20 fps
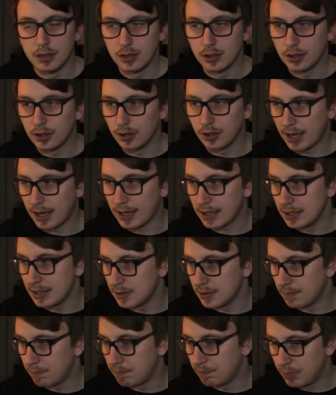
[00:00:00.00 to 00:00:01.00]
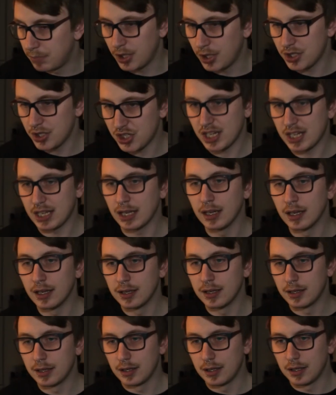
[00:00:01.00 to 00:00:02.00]
that is pushing
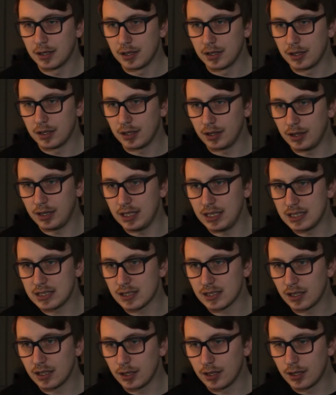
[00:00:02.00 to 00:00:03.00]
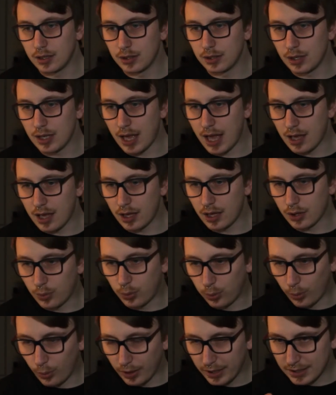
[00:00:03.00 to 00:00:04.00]
these
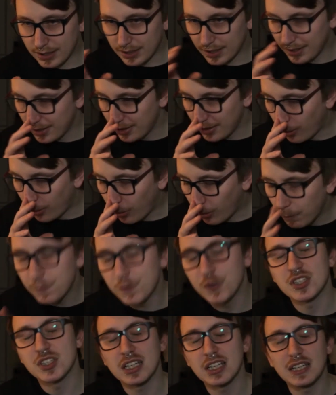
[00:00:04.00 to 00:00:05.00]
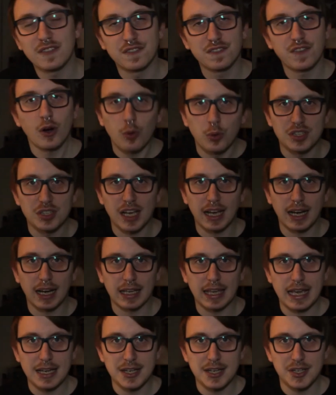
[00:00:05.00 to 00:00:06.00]
quite obviously false
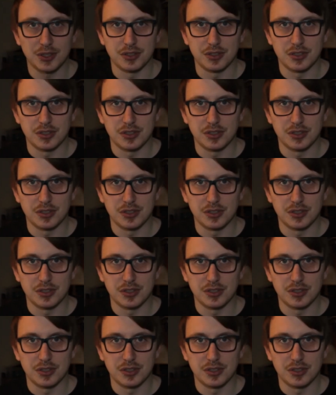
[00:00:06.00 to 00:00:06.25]
allegations